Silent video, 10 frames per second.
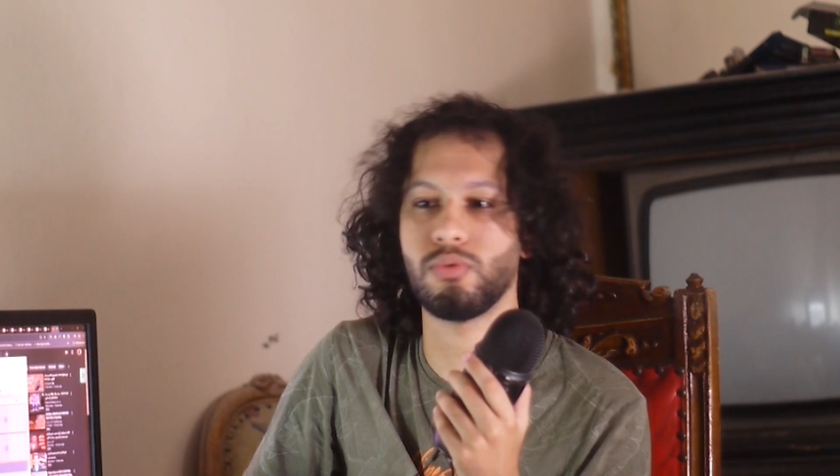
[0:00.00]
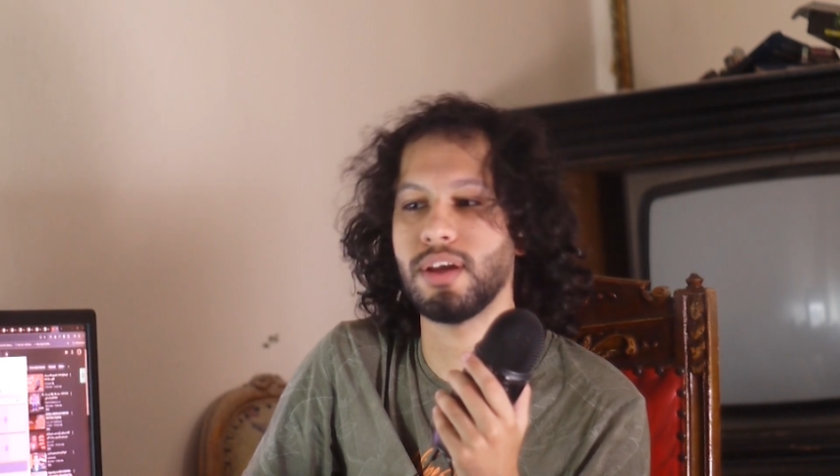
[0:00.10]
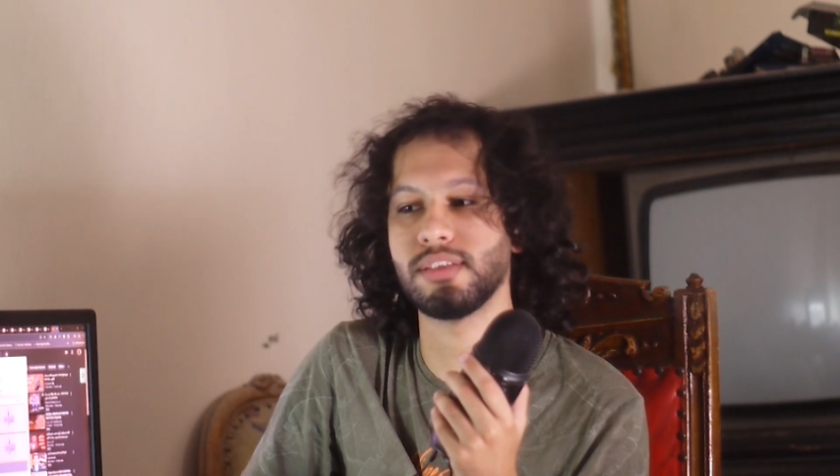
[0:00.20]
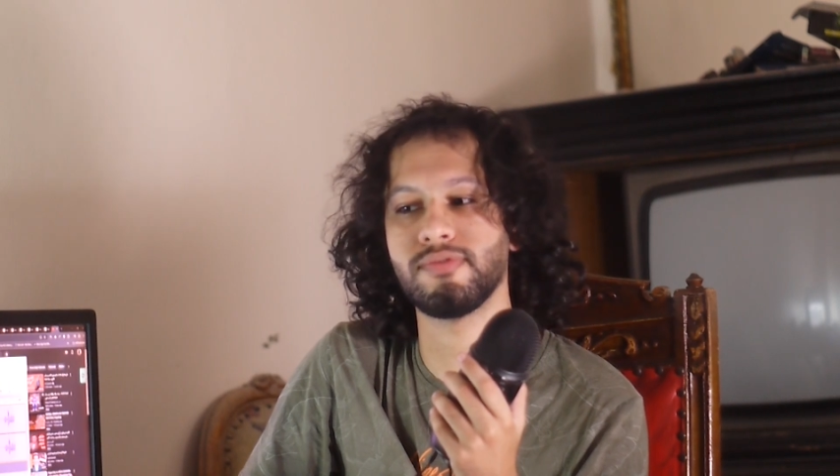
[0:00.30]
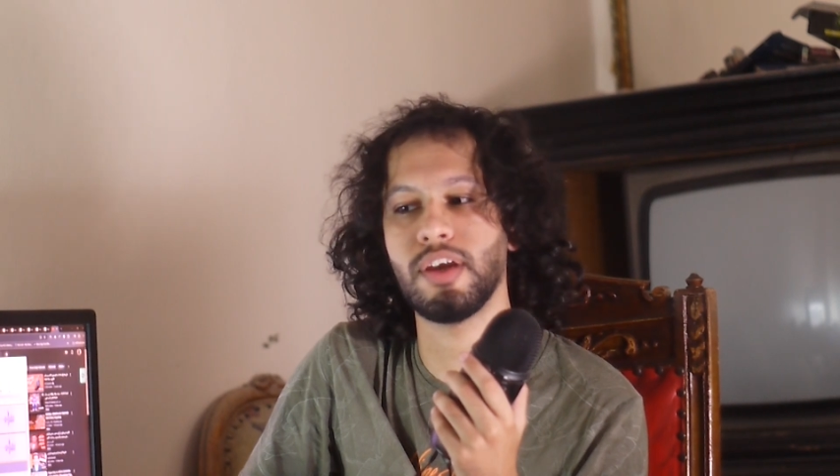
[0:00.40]
the
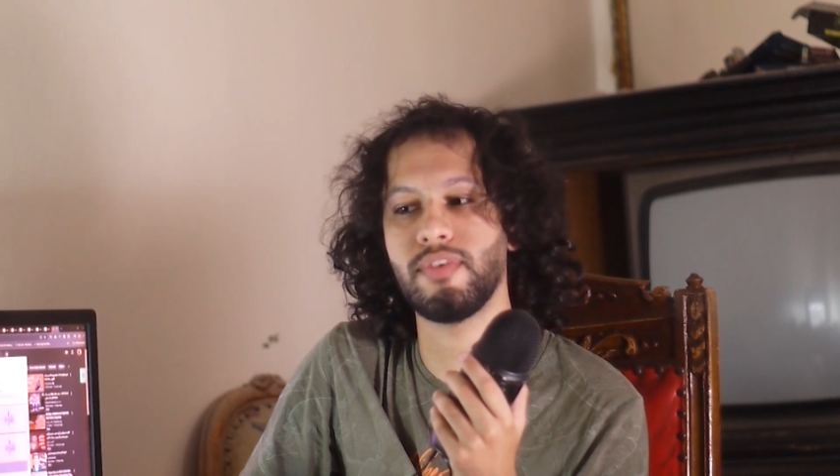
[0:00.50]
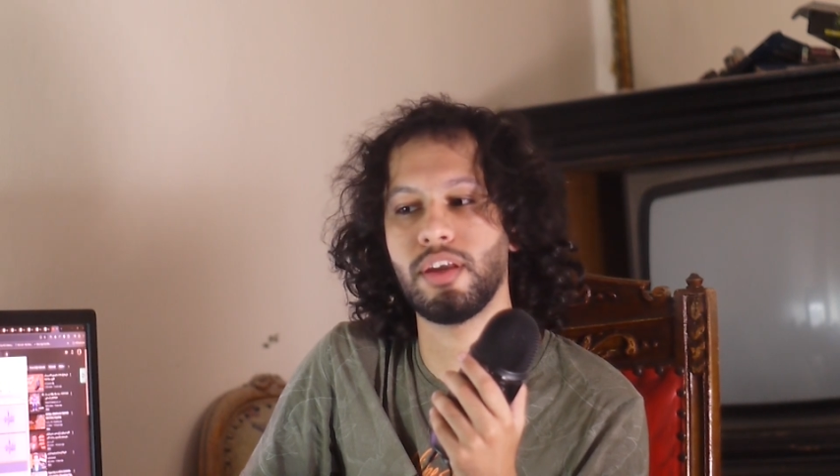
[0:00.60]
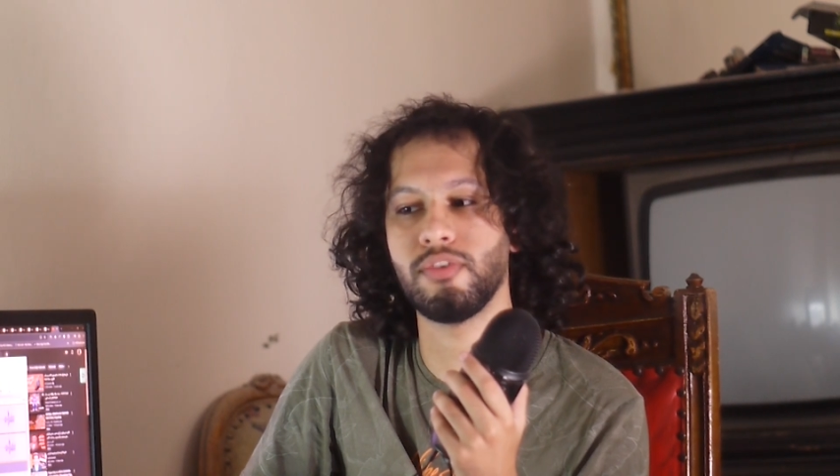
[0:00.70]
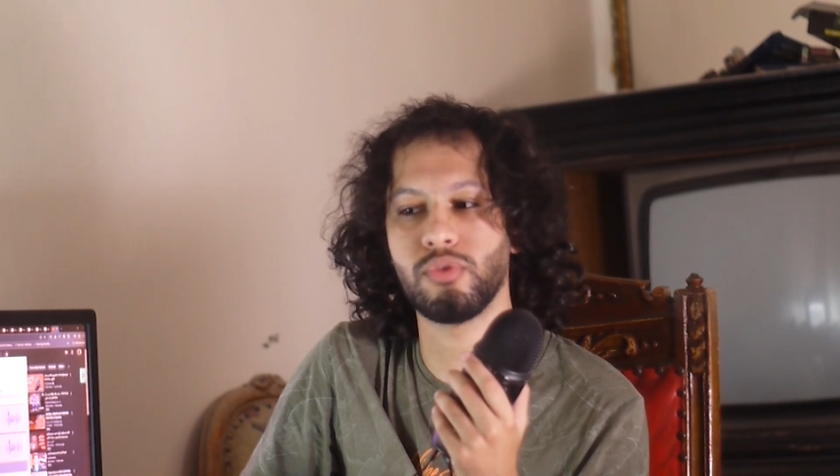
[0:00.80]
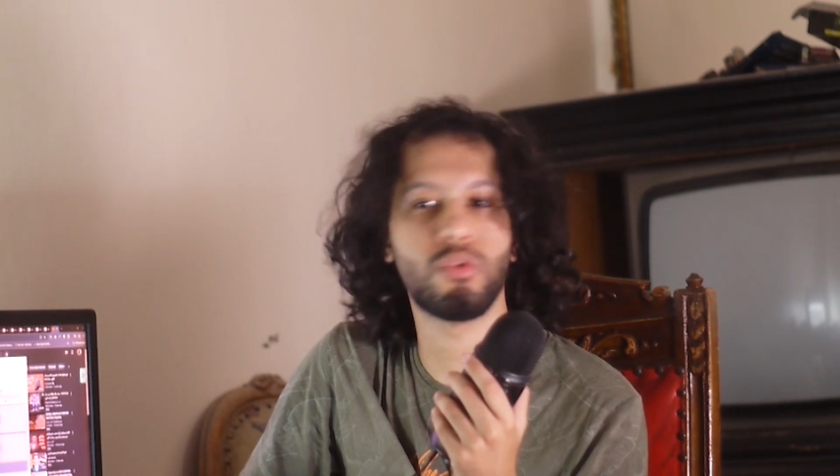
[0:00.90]
Ryzen 5
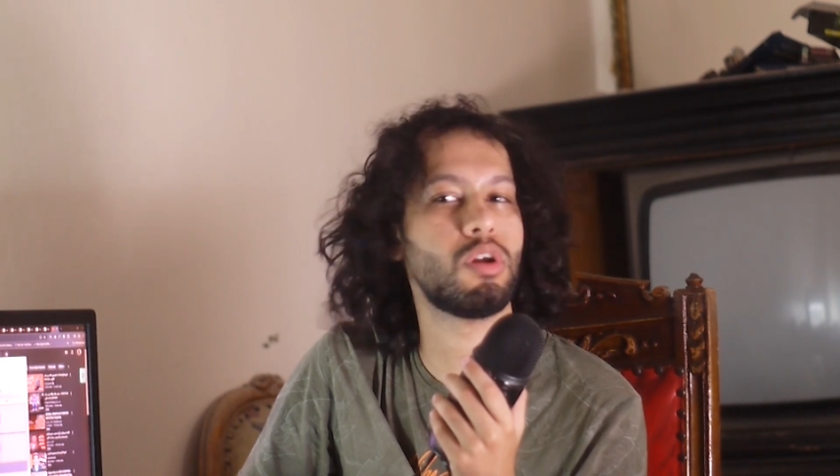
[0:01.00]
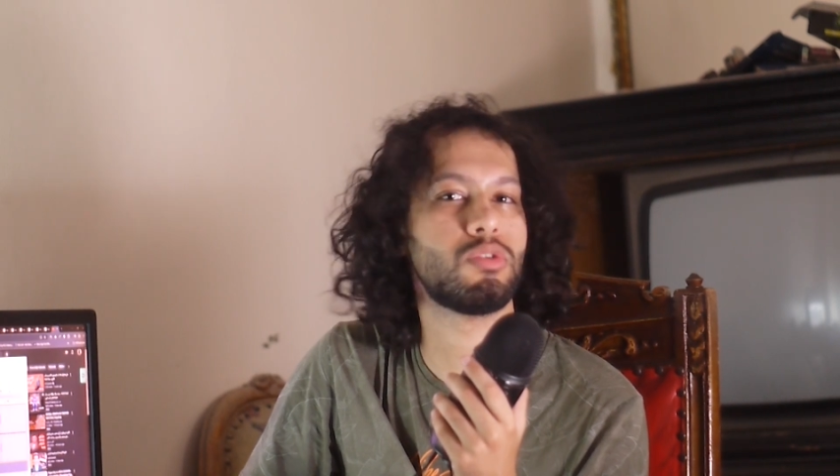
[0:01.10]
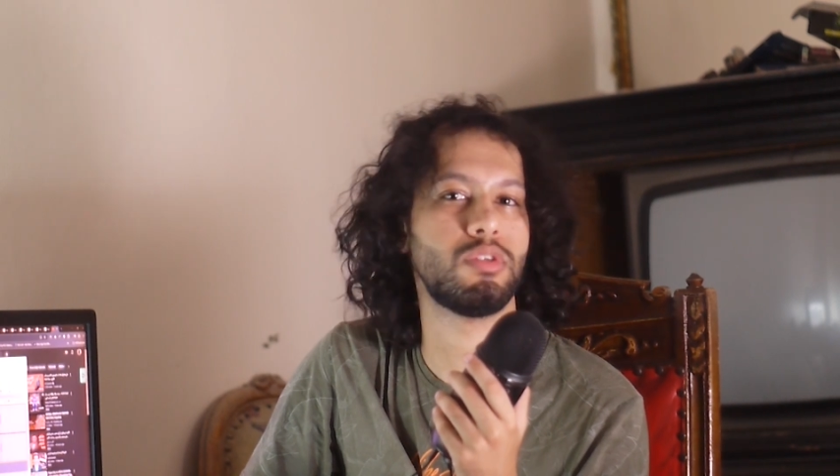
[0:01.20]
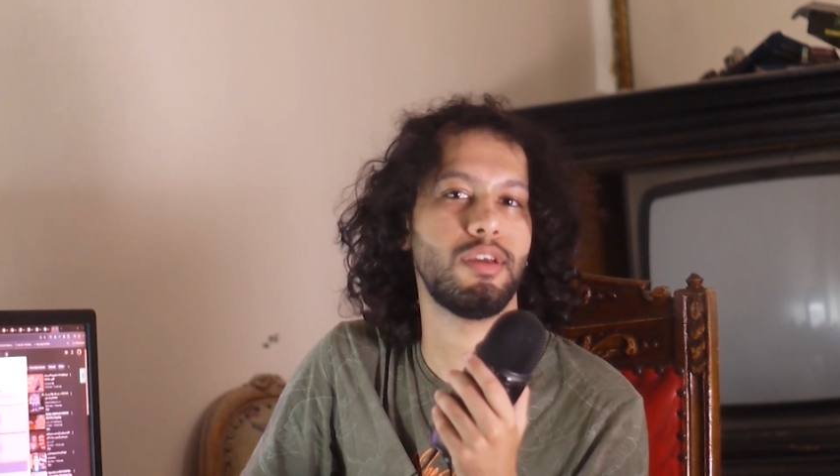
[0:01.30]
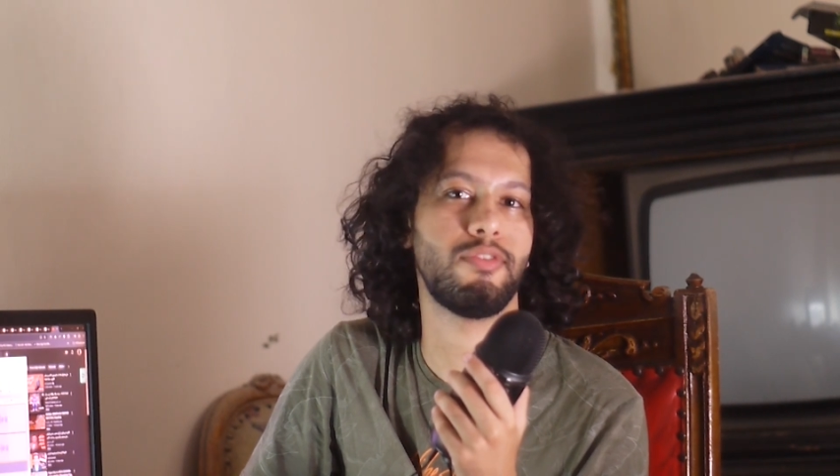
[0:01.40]

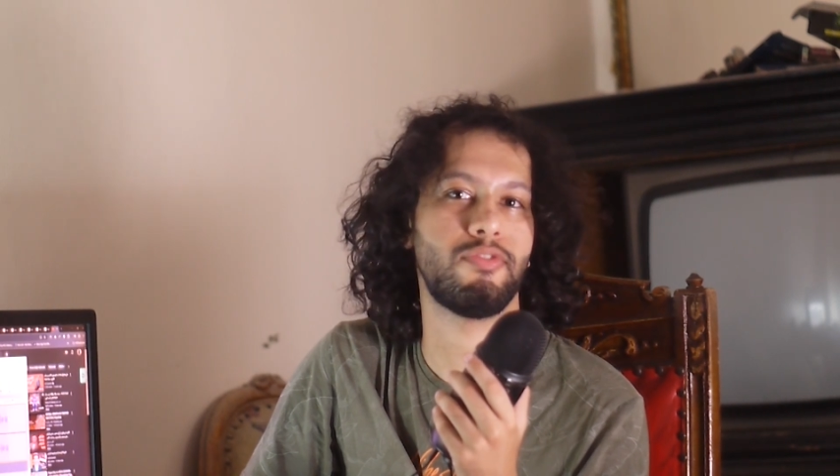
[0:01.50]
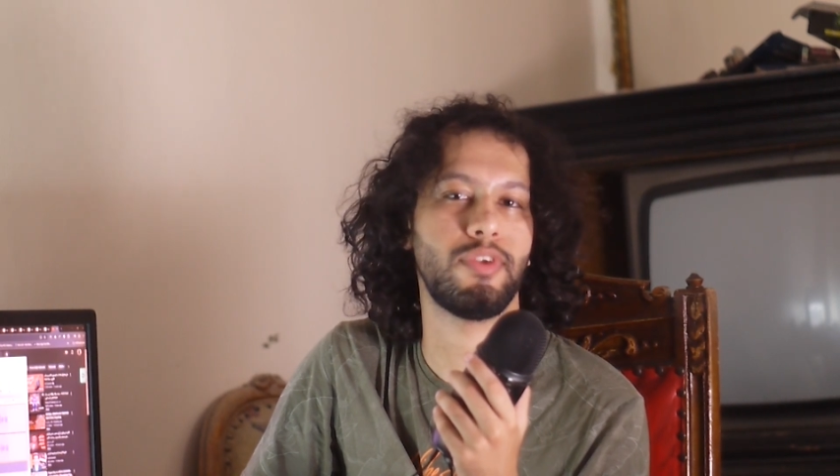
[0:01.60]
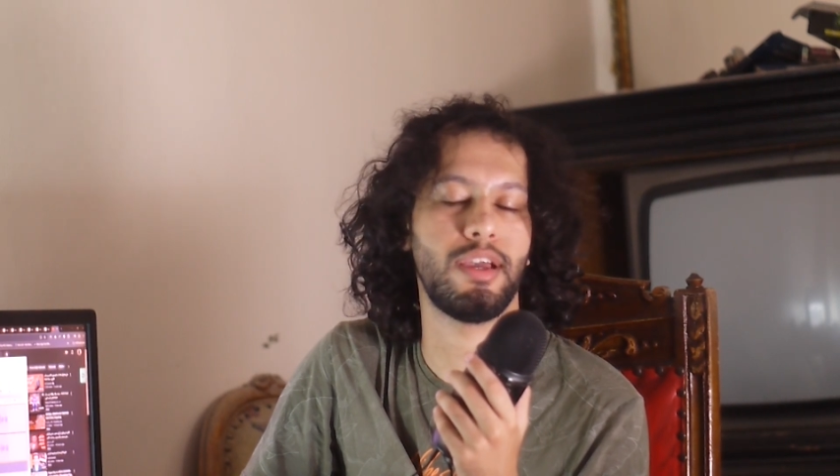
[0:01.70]
8400F